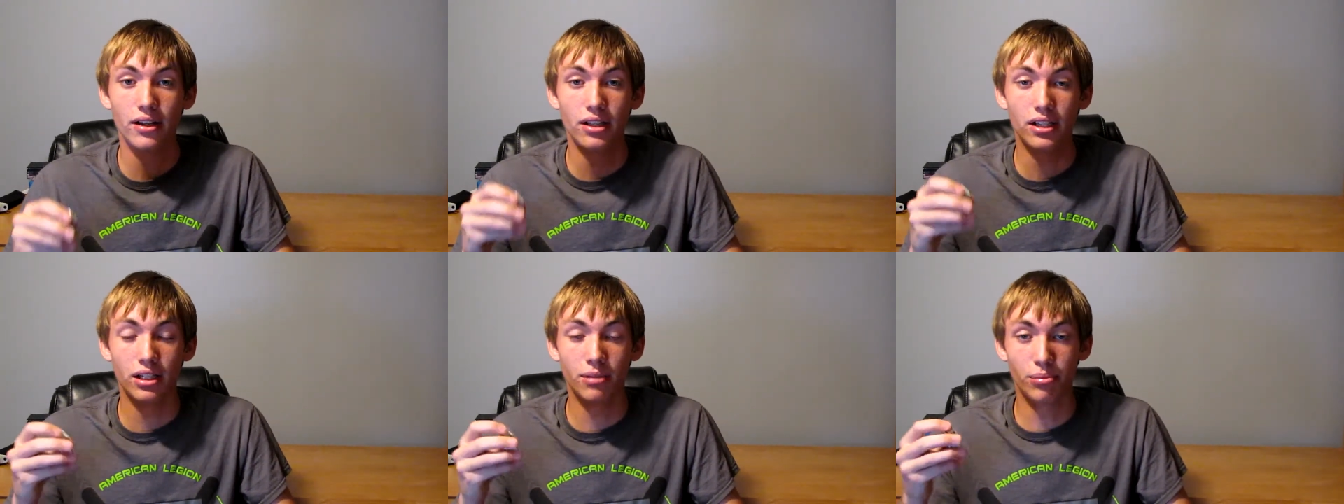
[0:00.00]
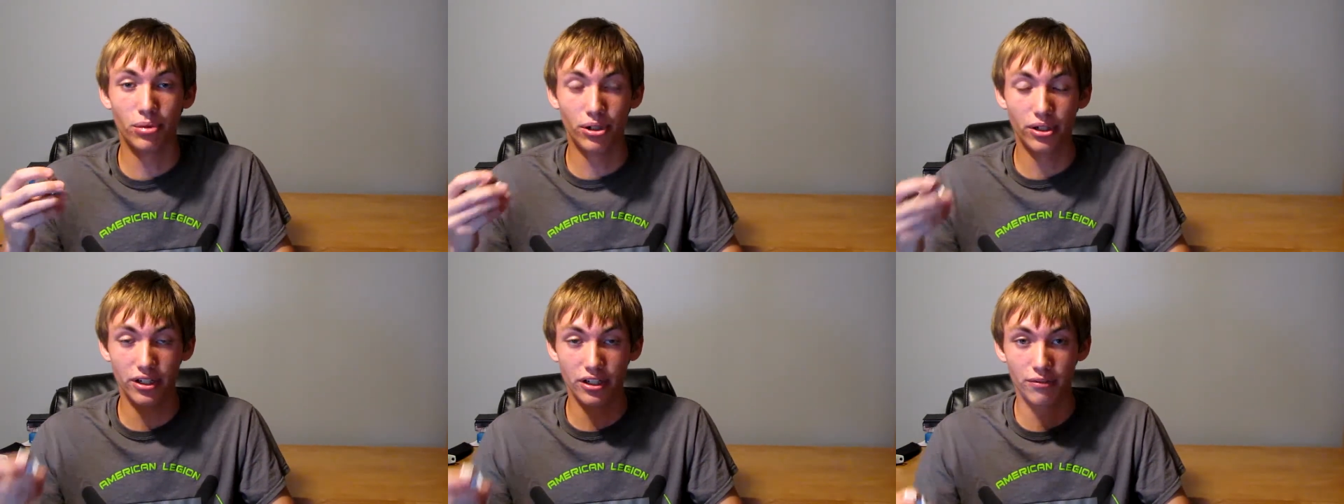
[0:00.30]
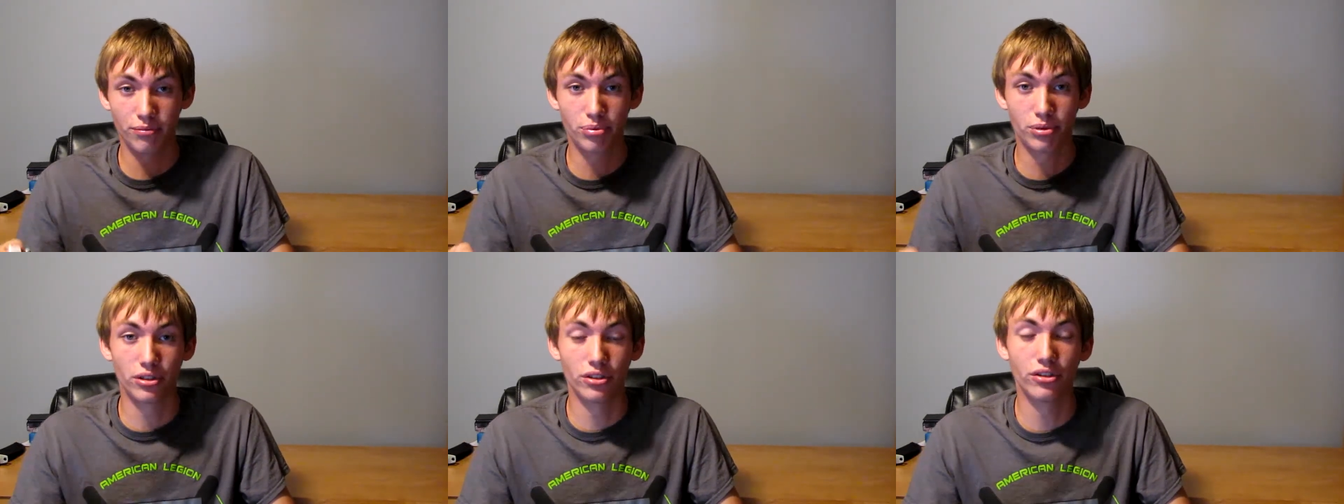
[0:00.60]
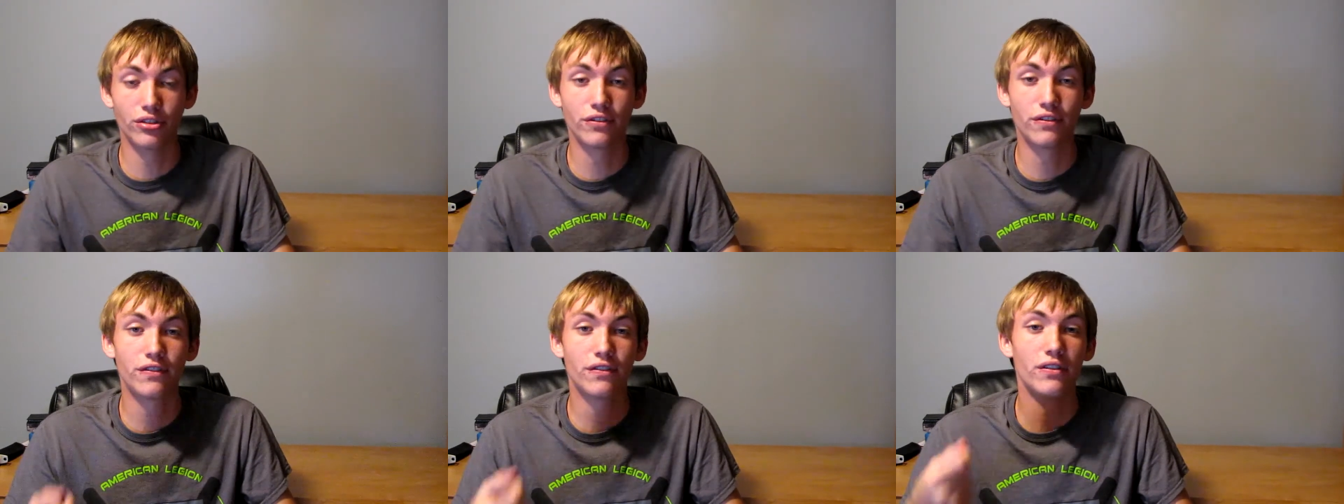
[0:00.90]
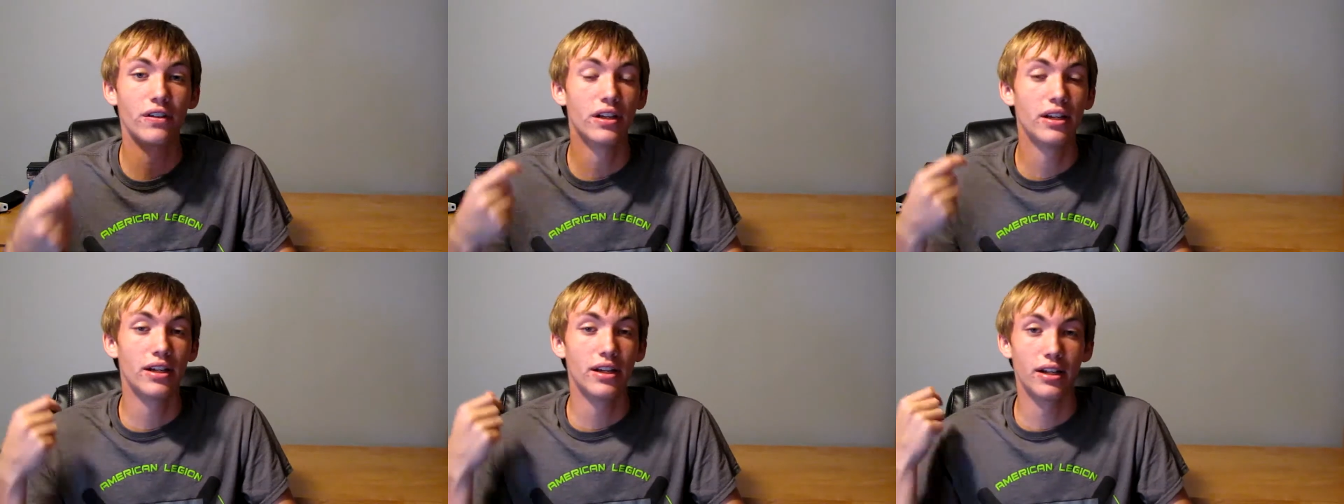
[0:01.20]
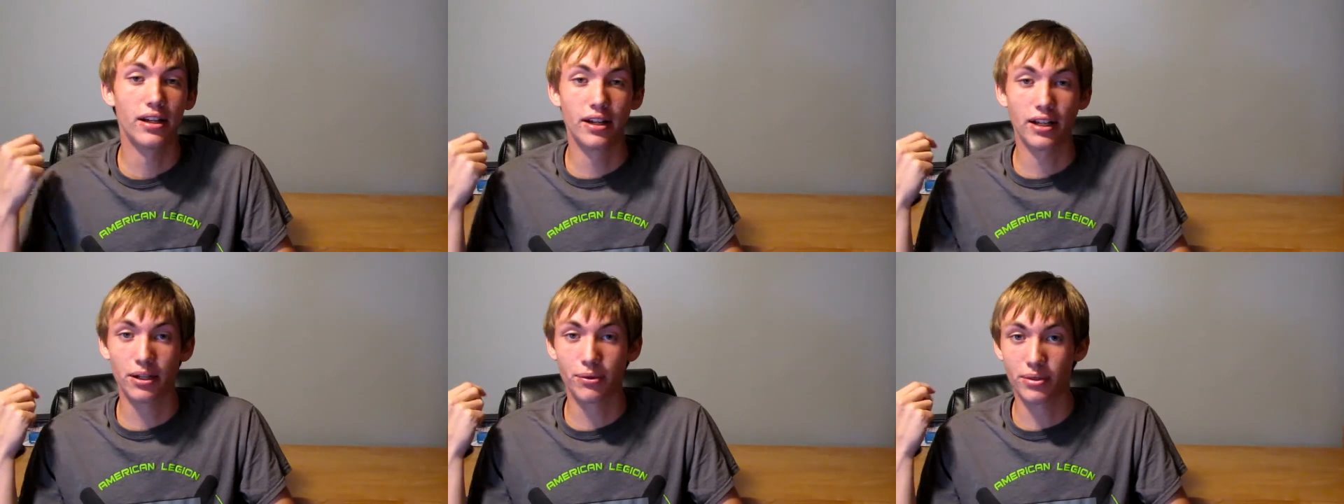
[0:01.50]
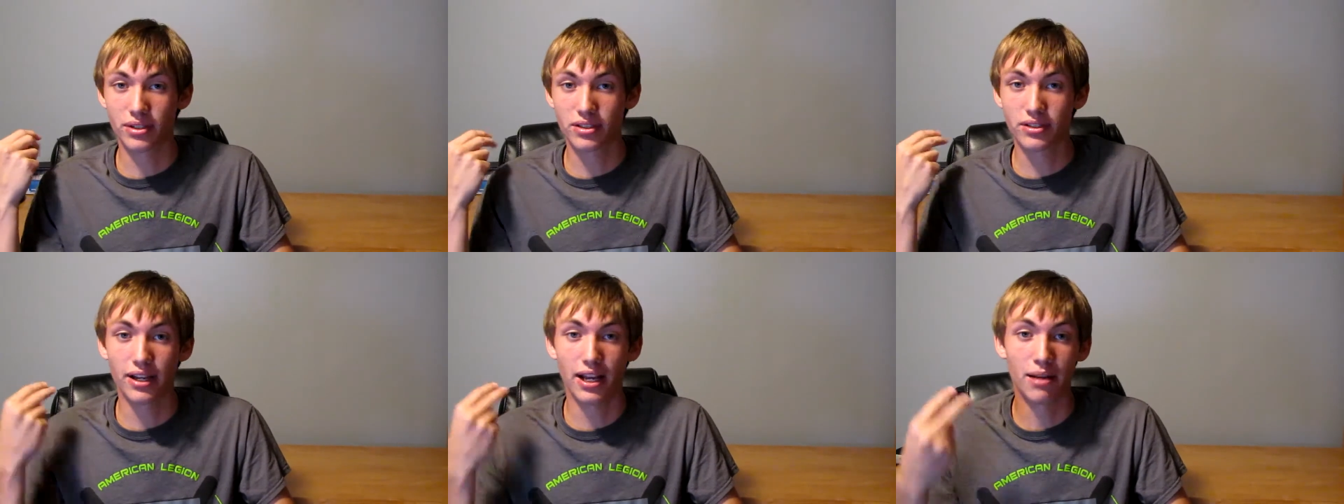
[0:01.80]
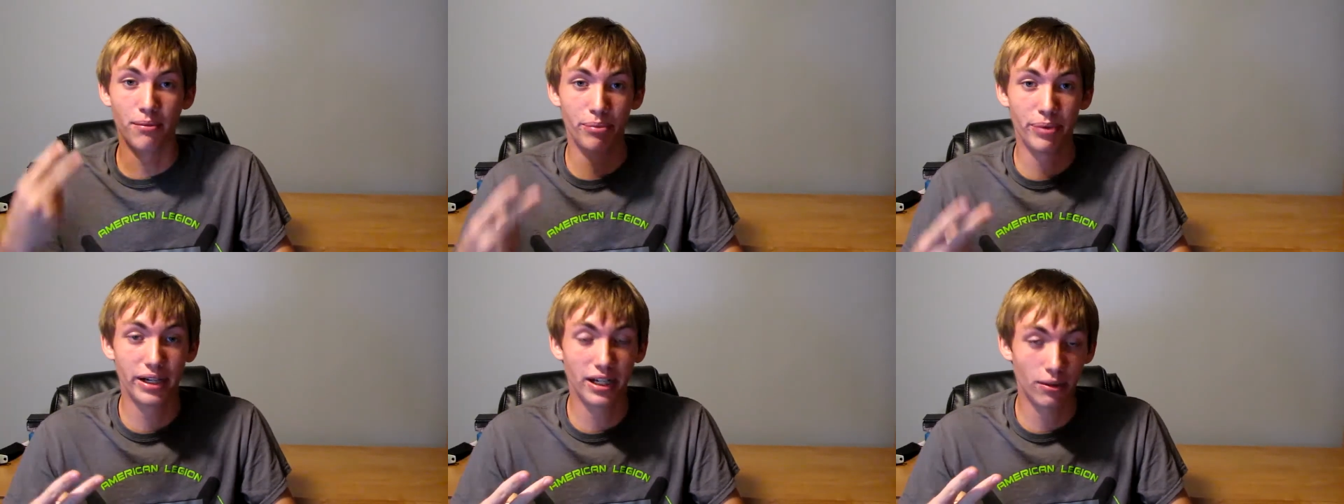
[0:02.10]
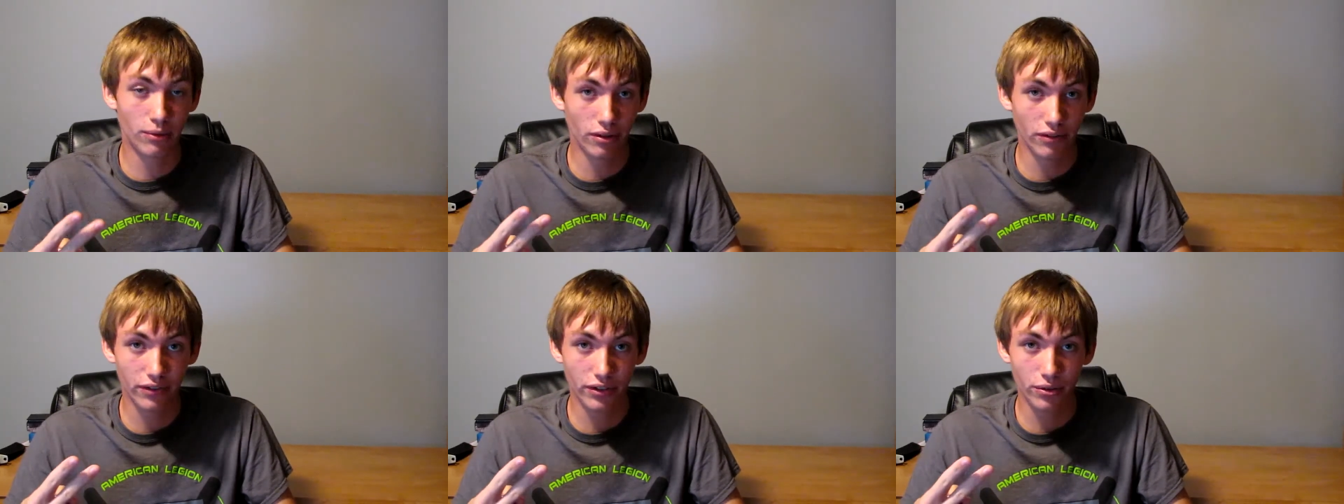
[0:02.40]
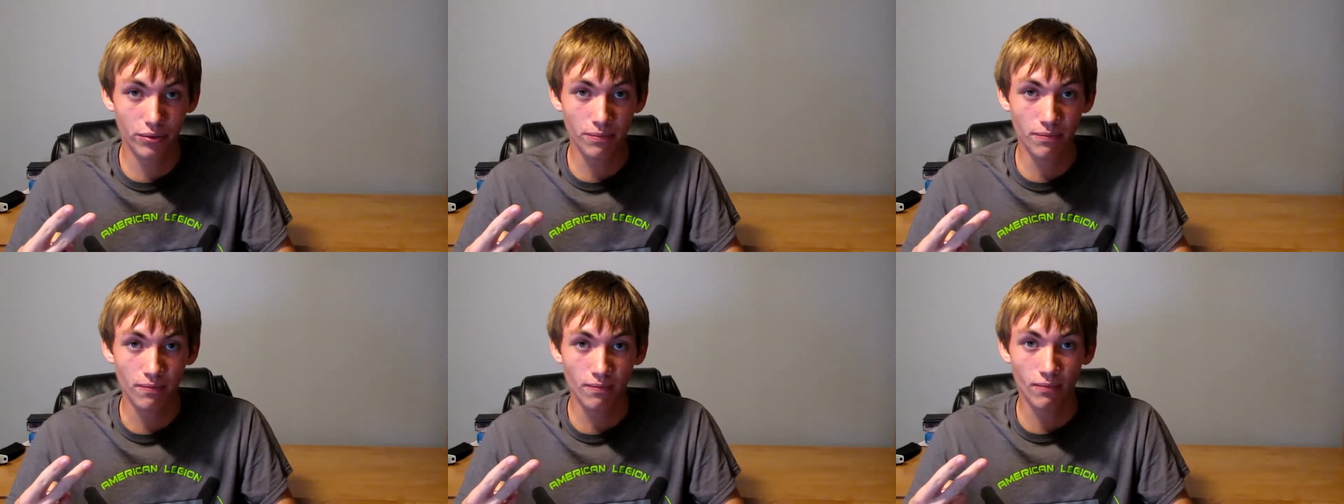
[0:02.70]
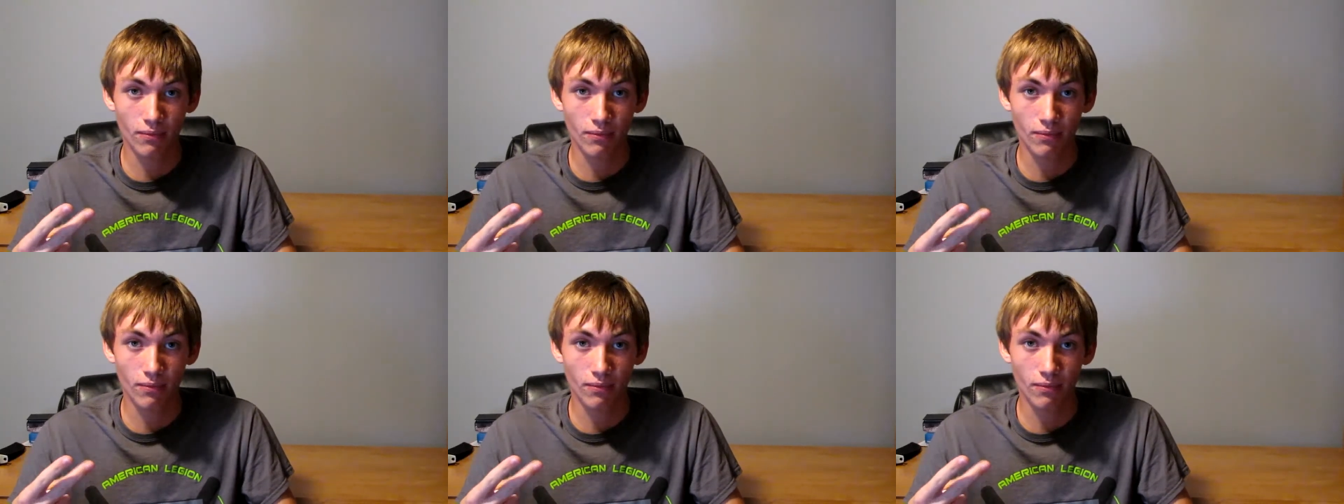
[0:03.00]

the burden of proof and it can withstand peer review,